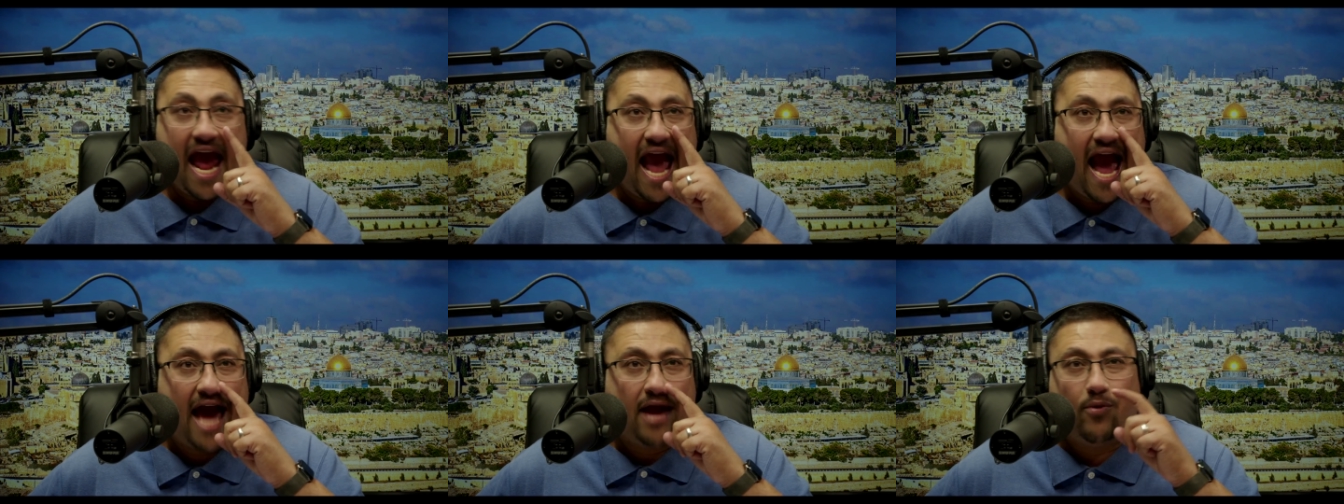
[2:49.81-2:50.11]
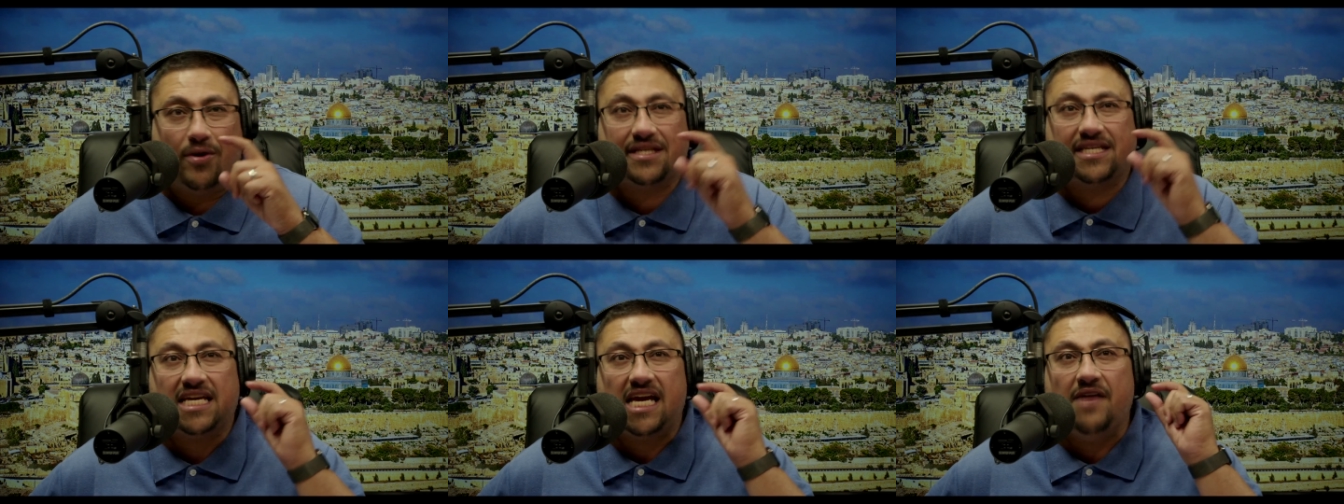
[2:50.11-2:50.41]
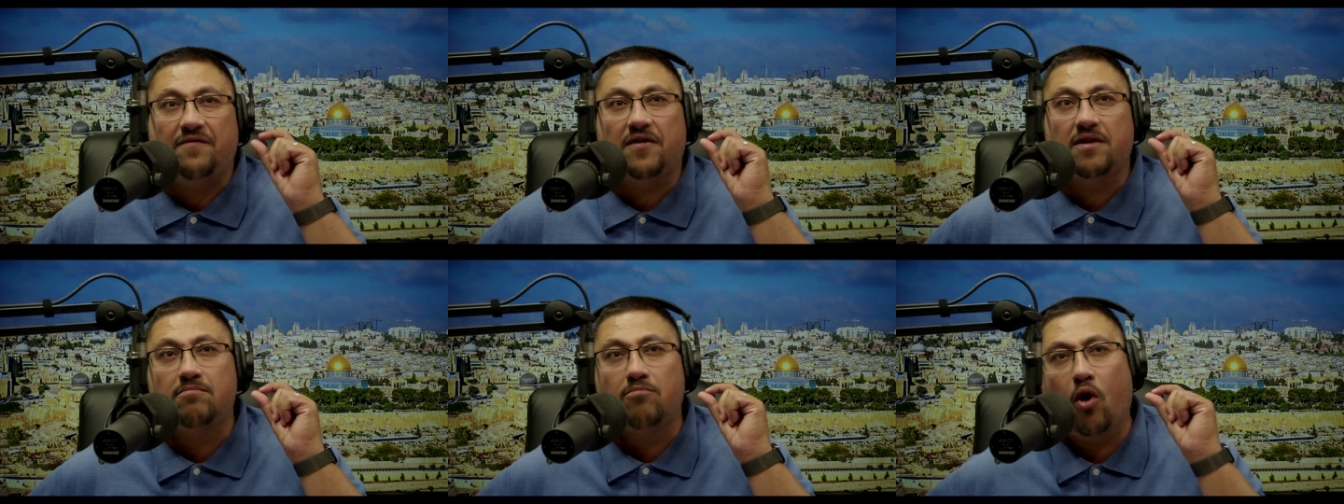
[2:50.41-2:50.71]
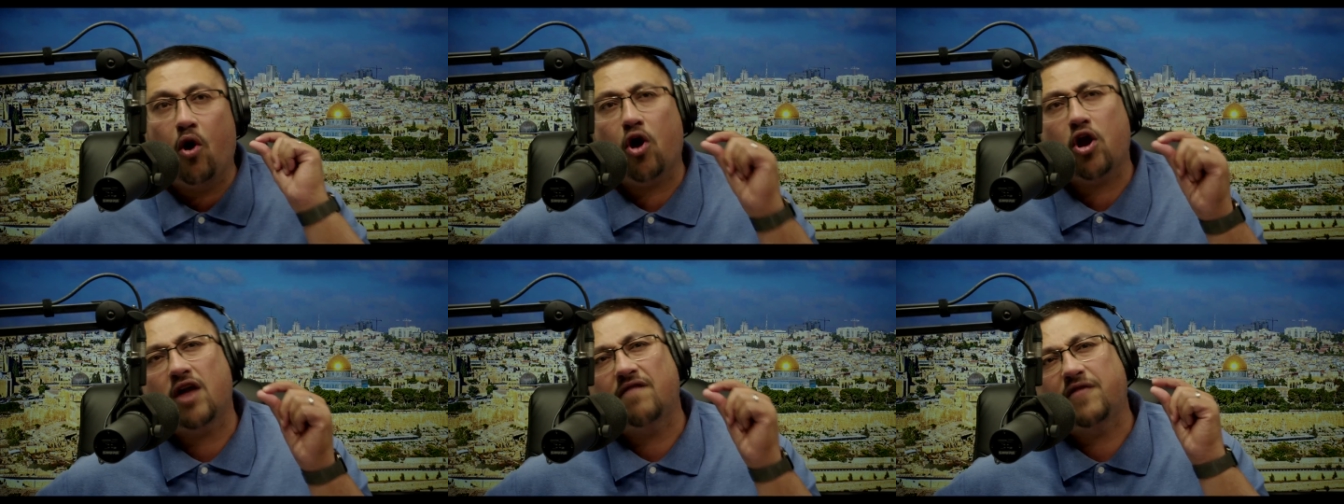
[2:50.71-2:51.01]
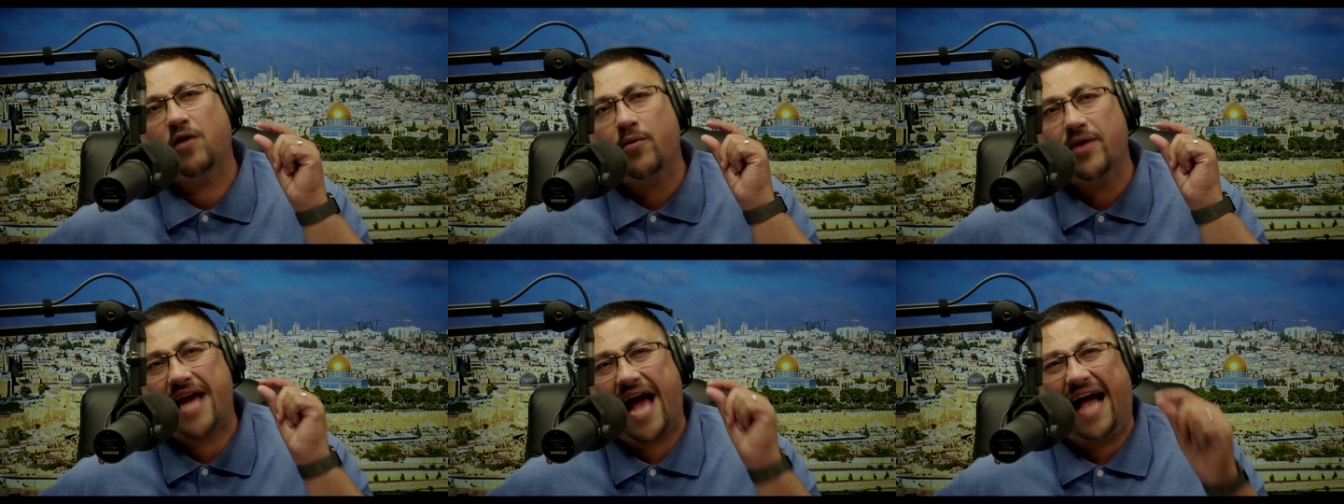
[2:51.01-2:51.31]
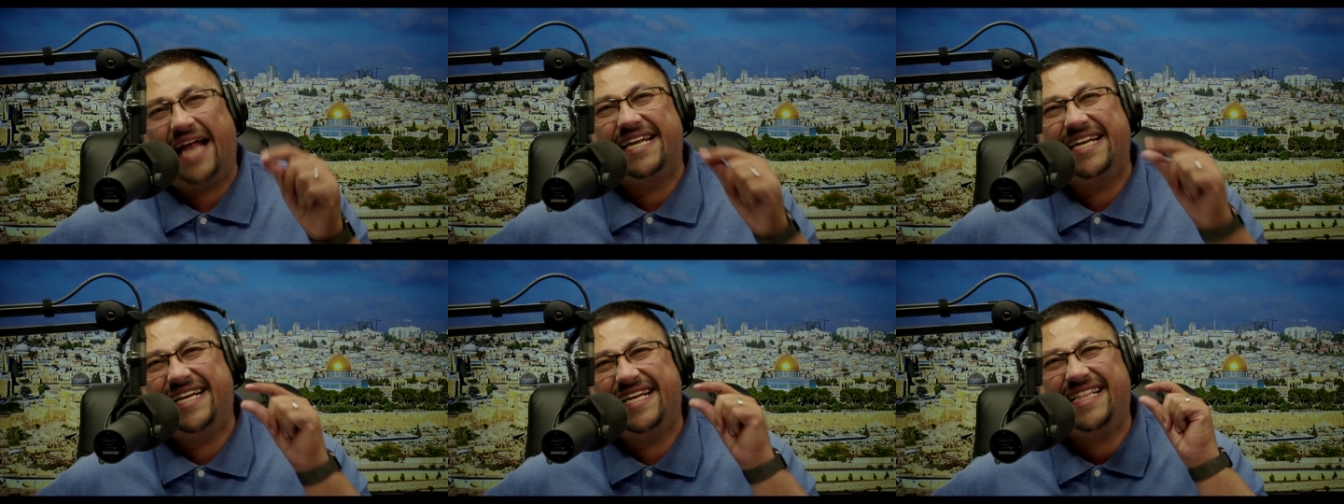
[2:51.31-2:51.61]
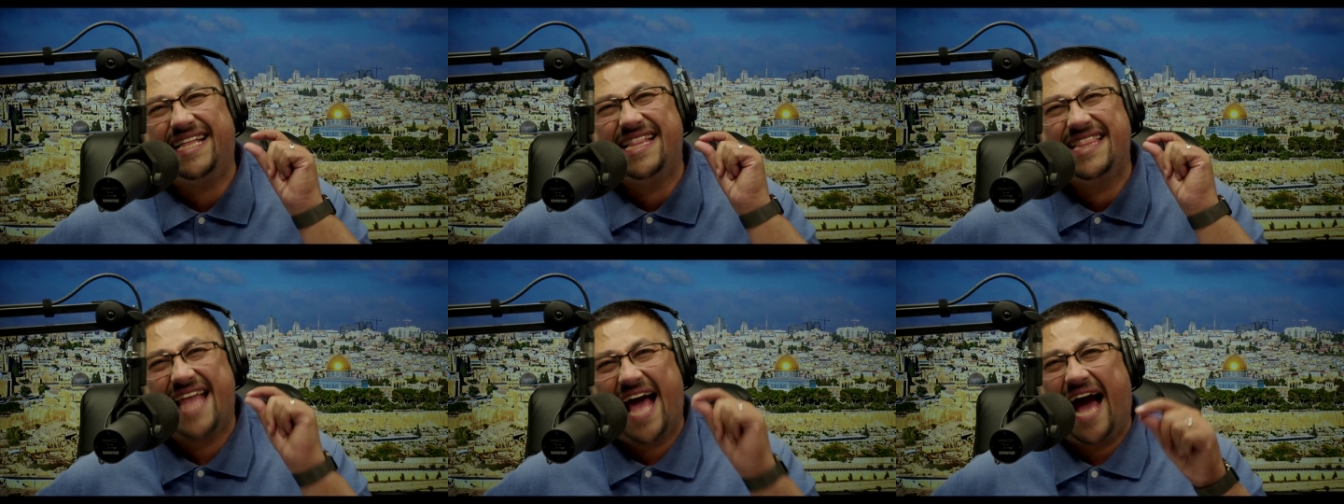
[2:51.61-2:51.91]
And what's even more of a reality
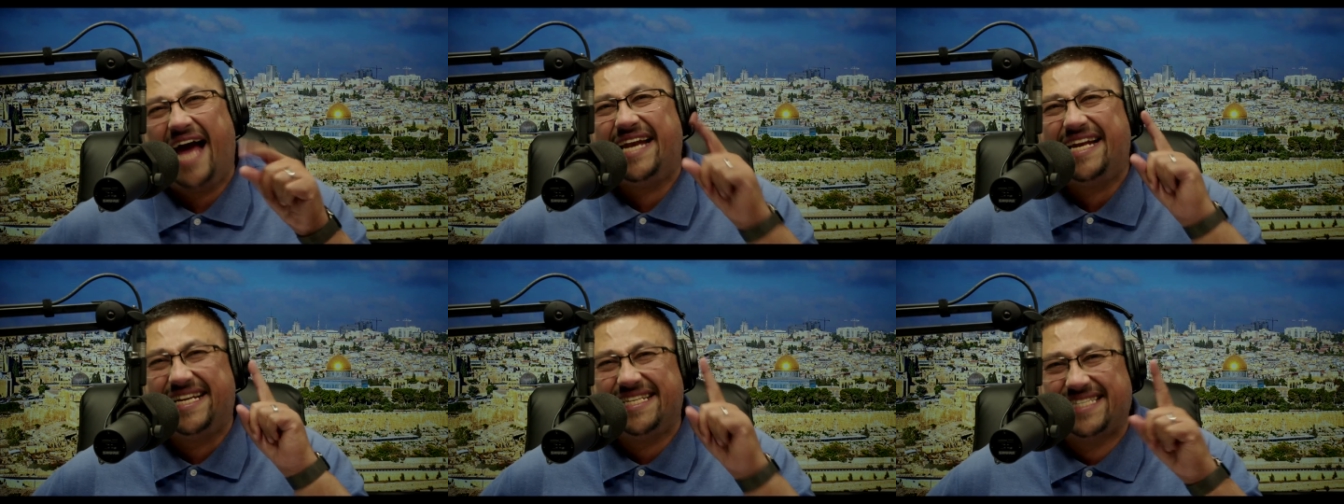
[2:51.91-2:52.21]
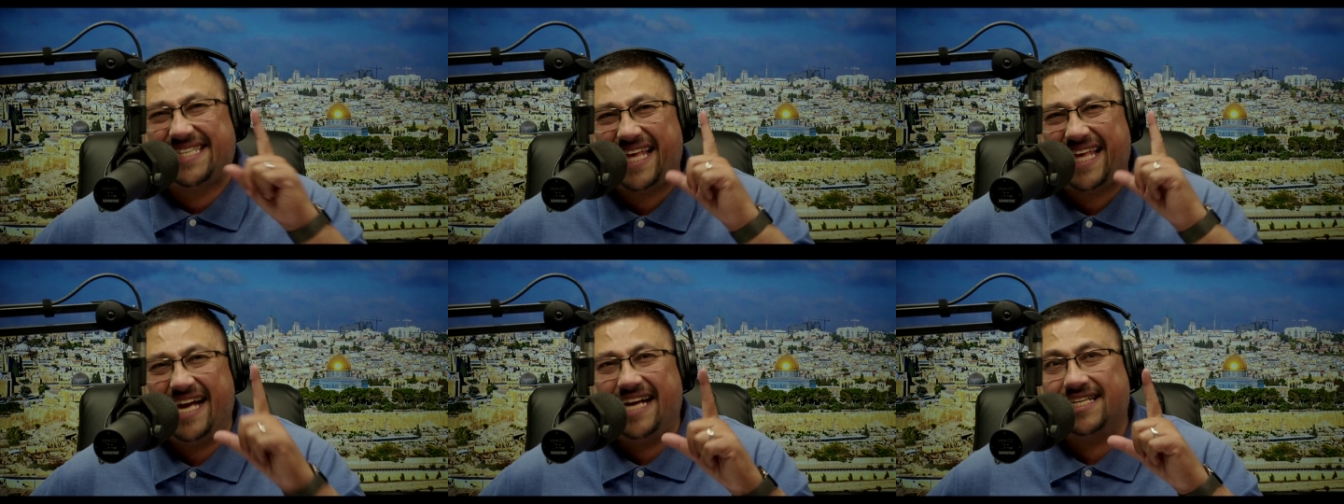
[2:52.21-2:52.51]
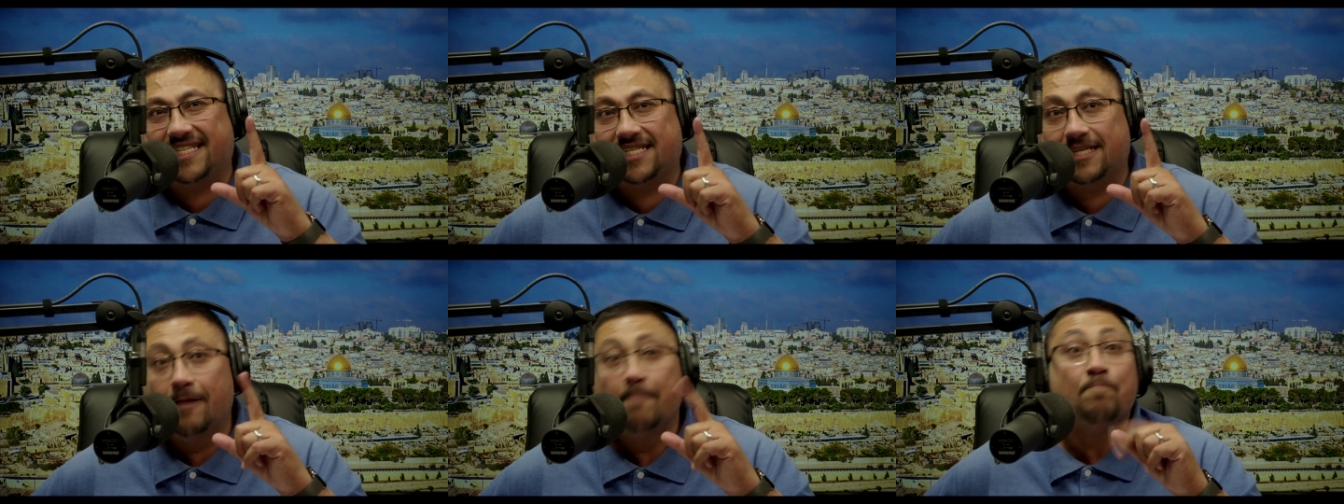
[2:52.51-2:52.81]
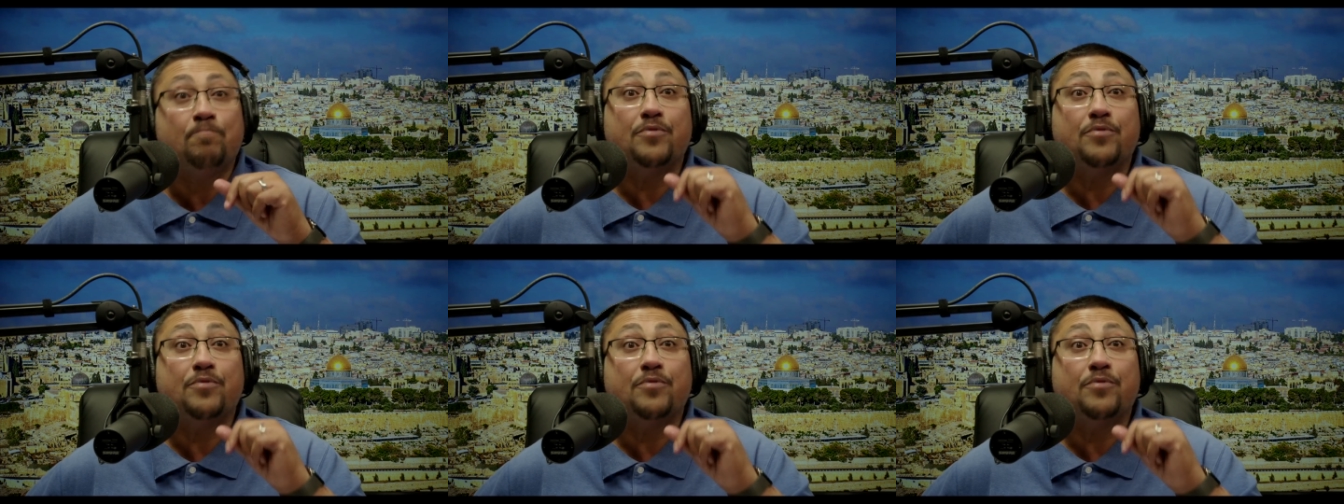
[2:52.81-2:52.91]
than that is this: